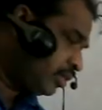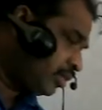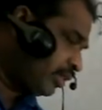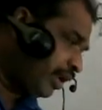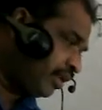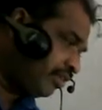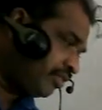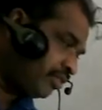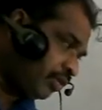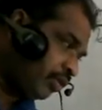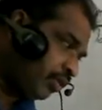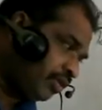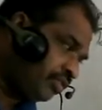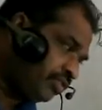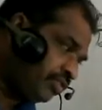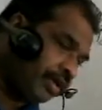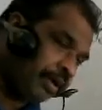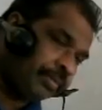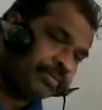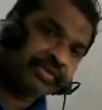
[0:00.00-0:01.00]
That is called
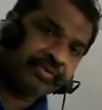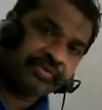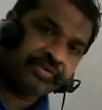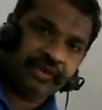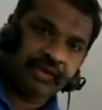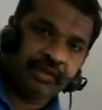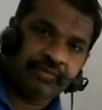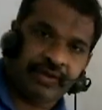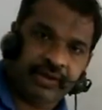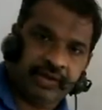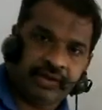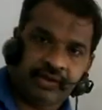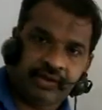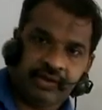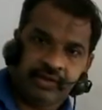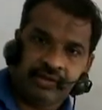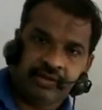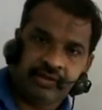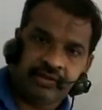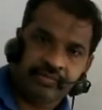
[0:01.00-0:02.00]
substitution effect.
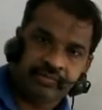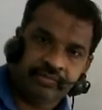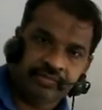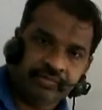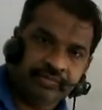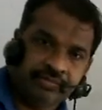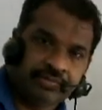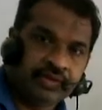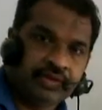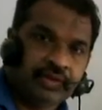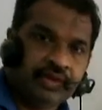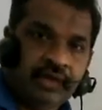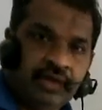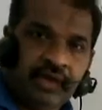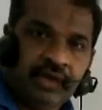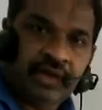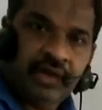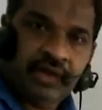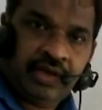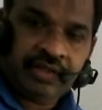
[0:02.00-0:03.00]

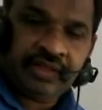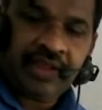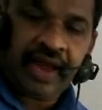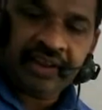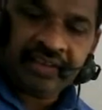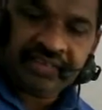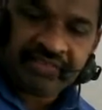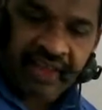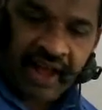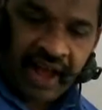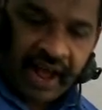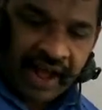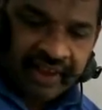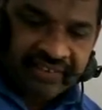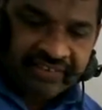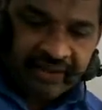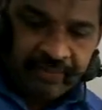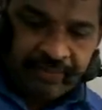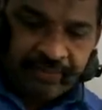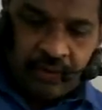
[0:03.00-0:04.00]
That is the
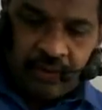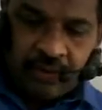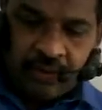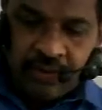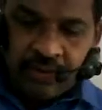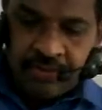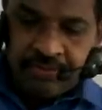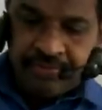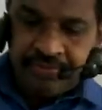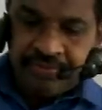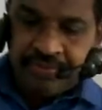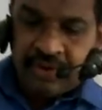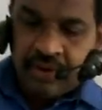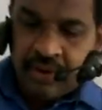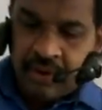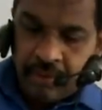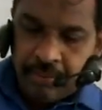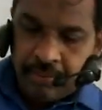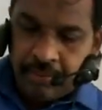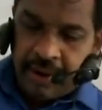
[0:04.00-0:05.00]
answer for
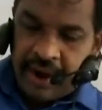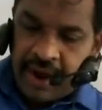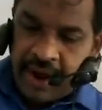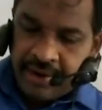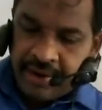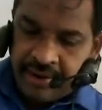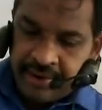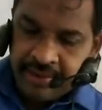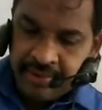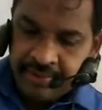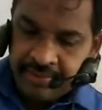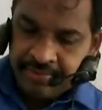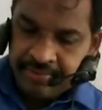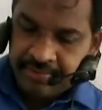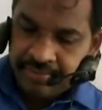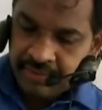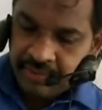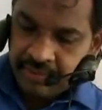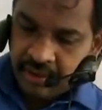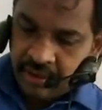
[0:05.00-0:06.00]
part
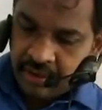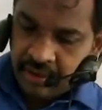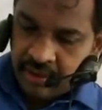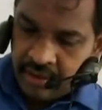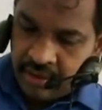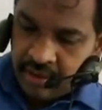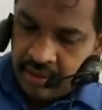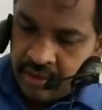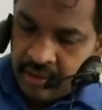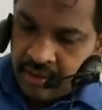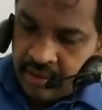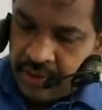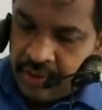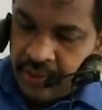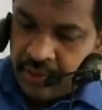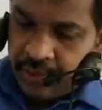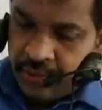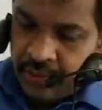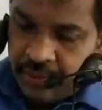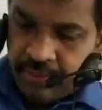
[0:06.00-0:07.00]

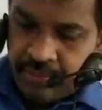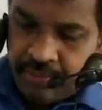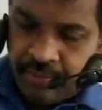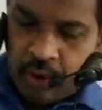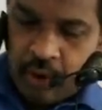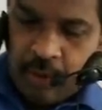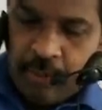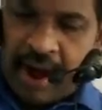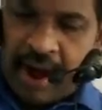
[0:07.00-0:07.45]
2, 4